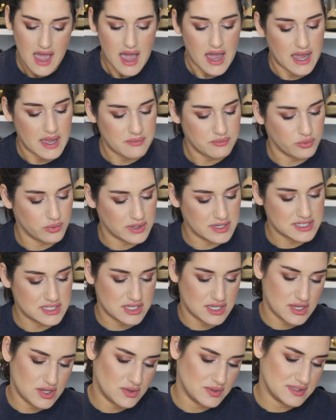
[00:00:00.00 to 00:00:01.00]
I'm going
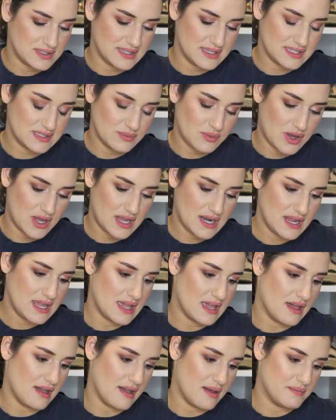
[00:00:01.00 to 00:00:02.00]
to use this one.
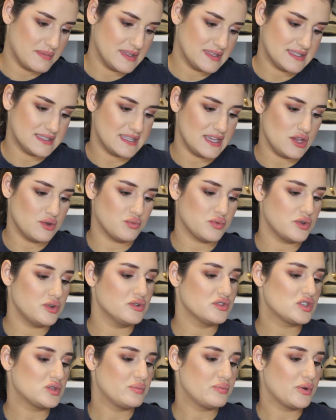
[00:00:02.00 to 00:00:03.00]
That's the
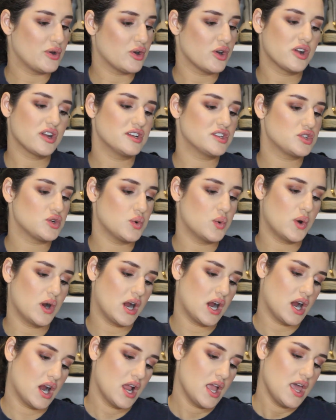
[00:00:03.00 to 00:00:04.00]
Rouge Per
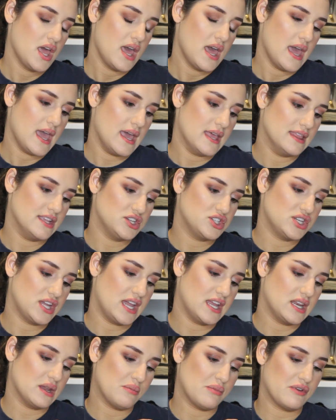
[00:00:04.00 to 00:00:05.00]
Couture in the
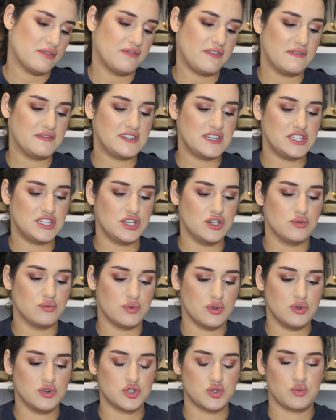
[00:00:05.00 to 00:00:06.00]
shade number 52
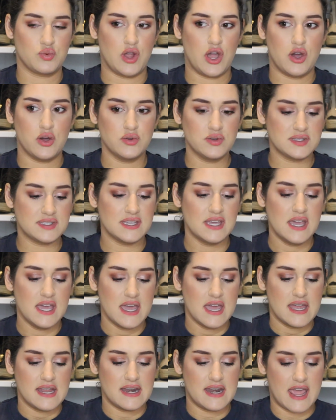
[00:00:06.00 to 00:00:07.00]
Rouge Rose.
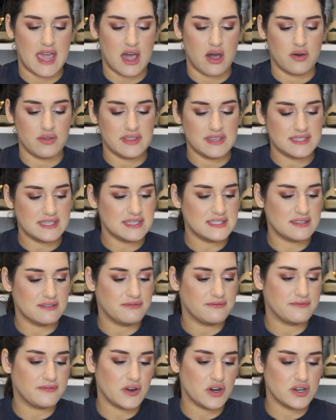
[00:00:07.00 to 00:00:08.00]
Now, this is the
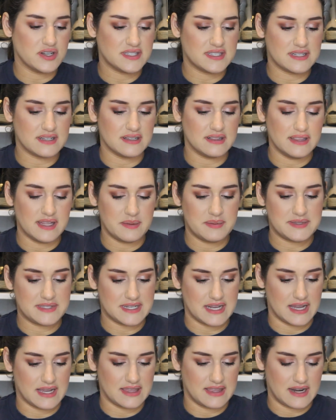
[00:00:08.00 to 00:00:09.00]
first
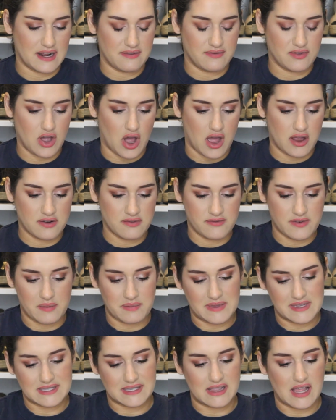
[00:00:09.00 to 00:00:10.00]
lipstick that I've gotten from
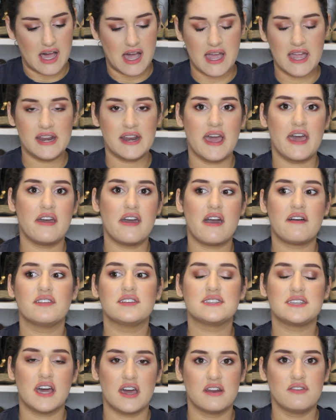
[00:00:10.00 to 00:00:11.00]
this line. I have
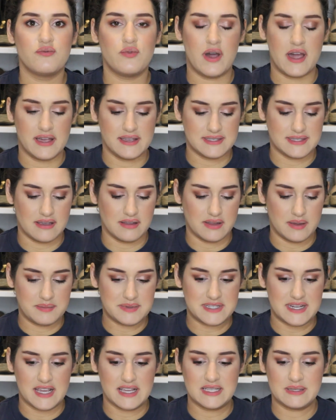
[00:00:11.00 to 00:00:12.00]
a ton of YSL
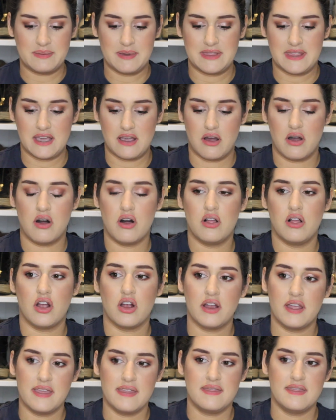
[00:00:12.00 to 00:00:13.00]
lipsticks, but they all
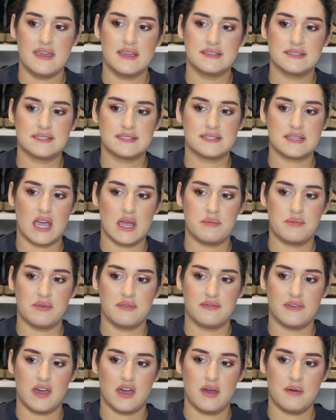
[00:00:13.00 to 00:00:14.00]
are in this type
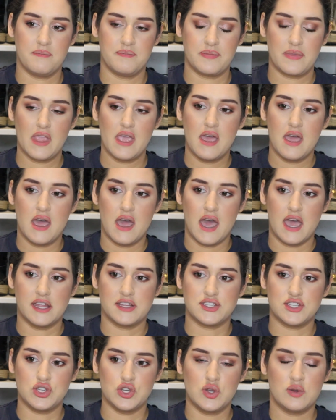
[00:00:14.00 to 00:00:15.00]
of
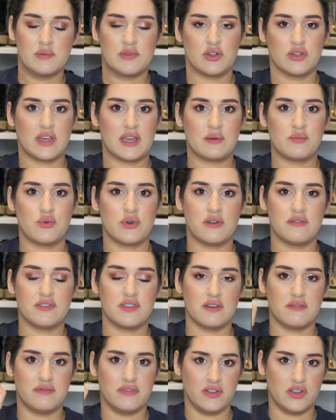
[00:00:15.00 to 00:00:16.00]
a tube. They're like more of
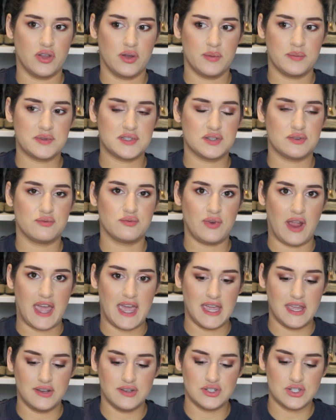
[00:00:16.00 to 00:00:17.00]
the Volute
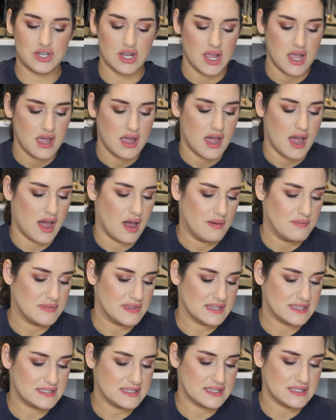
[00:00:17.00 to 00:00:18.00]
range.
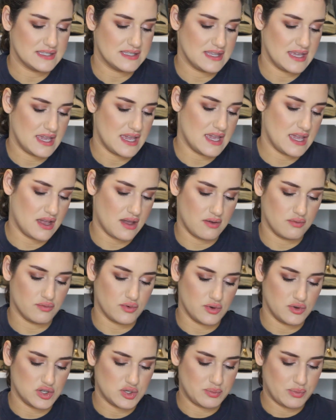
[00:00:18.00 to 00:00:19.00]
This is the
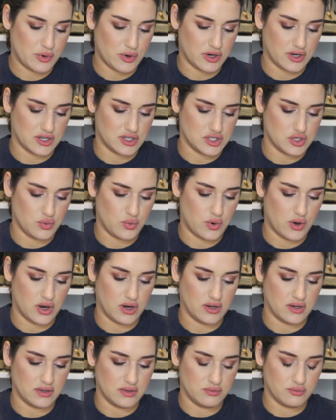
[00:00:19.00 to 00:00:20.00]
Rouge Per
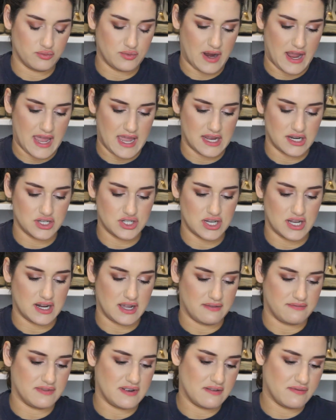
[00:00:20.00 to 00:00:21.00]
Couture range, and
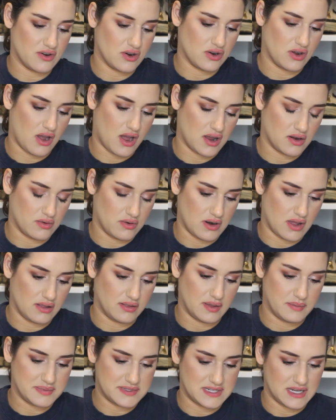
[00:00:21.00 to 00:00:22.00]
I've never gotten a
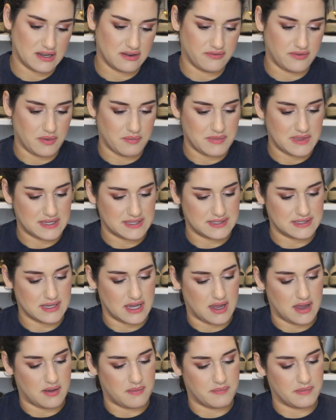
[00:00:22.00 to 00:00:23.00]
lipstick from this
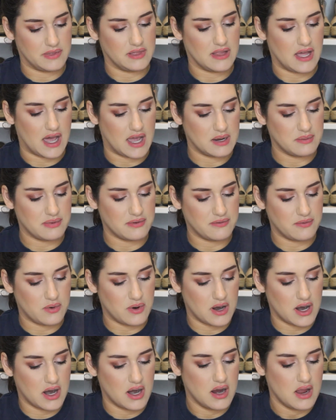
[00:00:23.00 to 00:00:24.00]
line
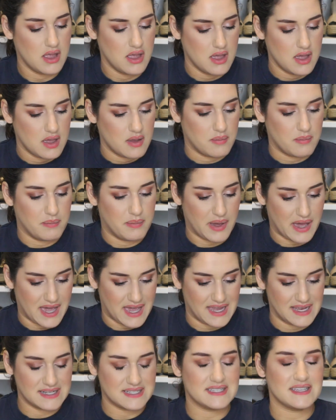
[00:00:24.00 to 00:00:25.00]
before,
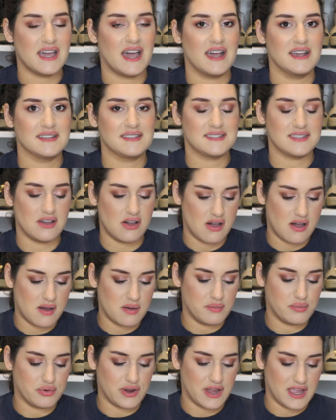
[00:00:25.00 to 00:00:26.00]
but I
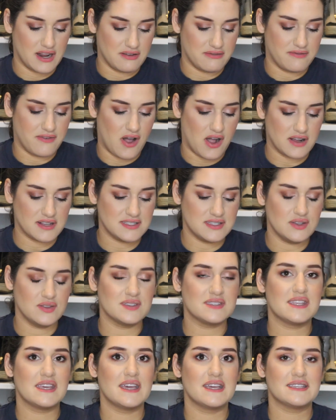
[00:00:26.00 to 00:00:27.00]
saw Brianna Fox
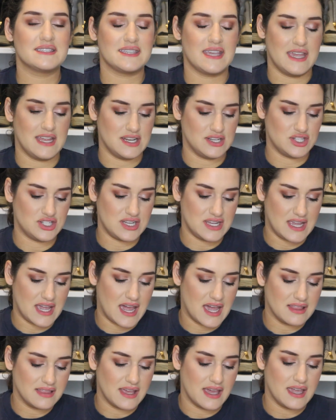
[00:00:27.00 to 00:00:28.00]
use this, and she
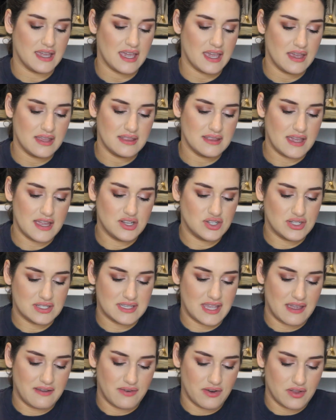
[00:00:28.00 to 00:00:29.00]
had like, it
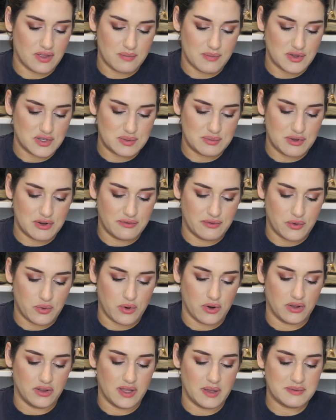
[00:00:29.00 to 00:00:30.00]
just gave her the most beautiful
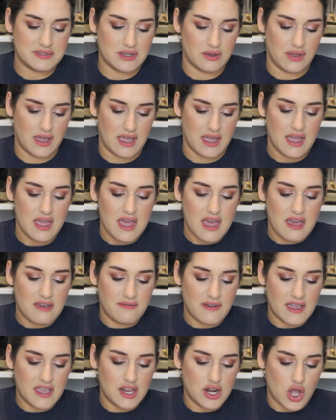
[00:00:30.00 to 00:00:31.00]
coral lips. Okay,
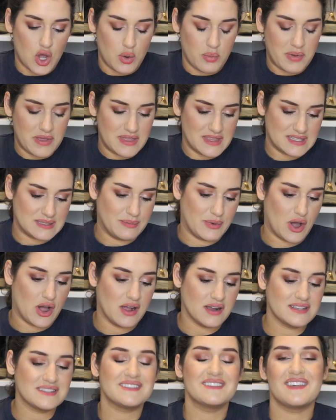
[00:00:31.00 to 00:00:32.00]
if I could open this
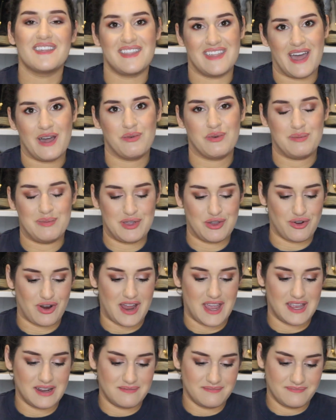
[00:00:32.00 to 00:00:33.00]
box, that would be
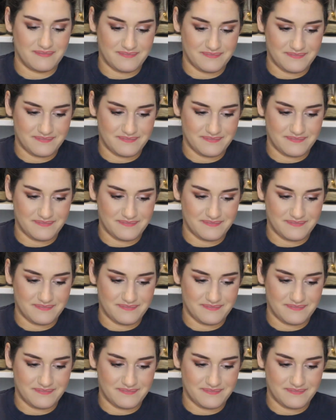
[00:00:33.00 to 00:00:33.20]
great.